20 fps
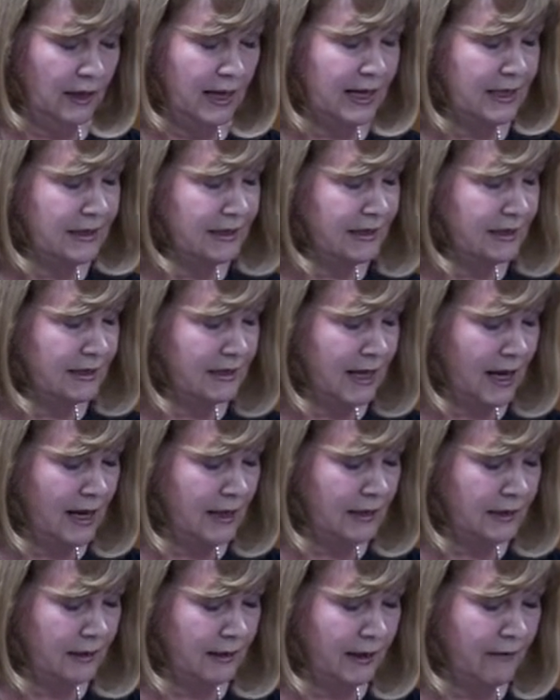
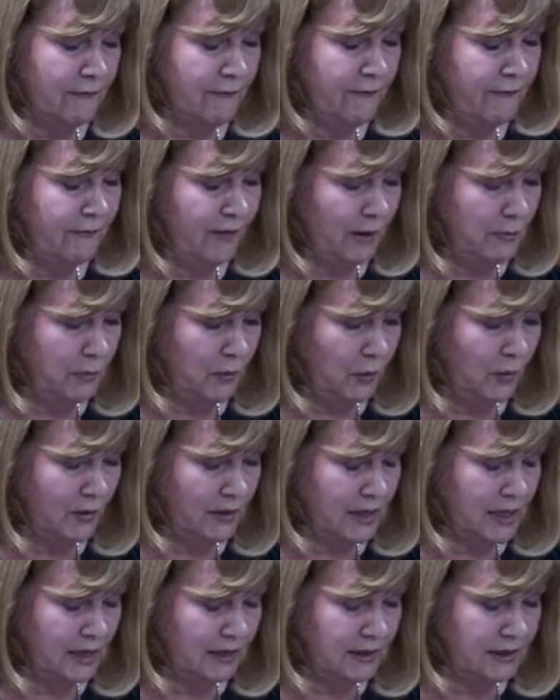Instead, in
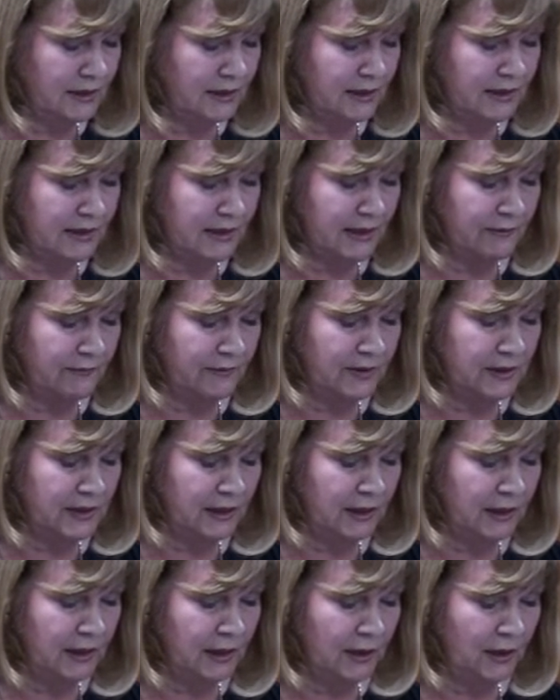February
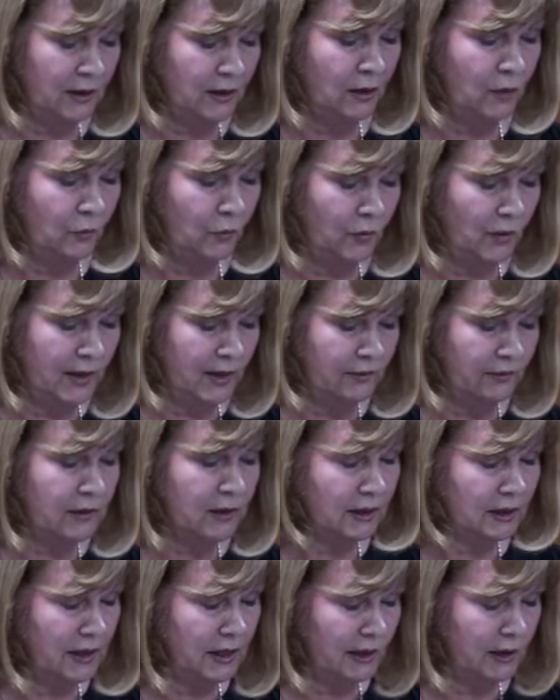1970, with,
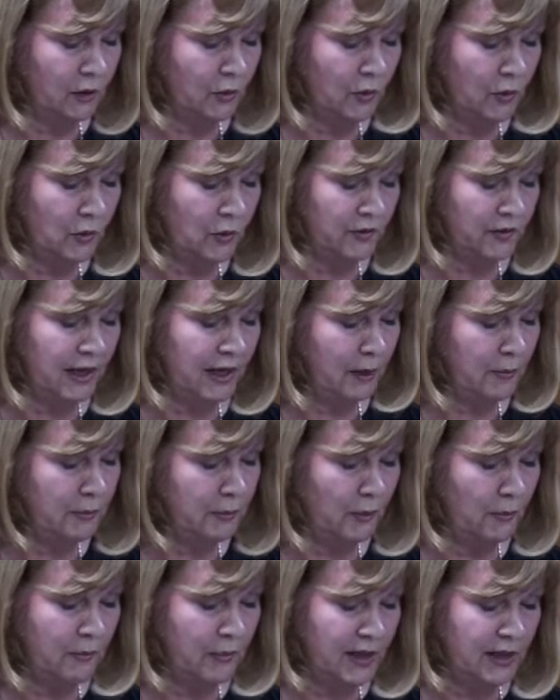and I quote, "the
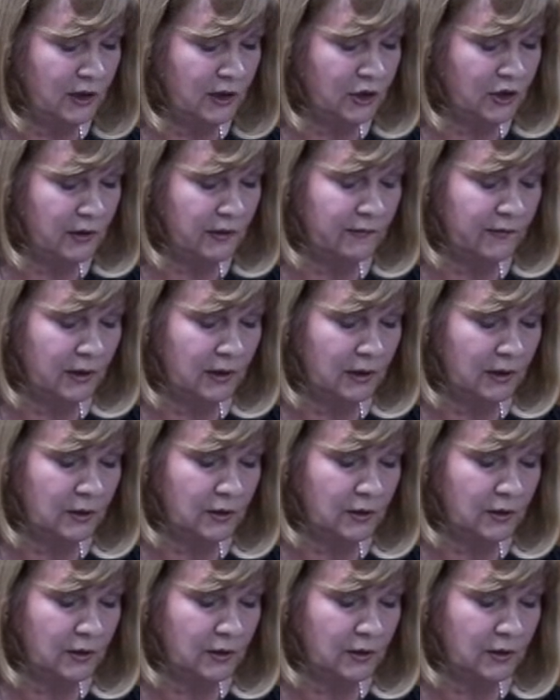approbation of the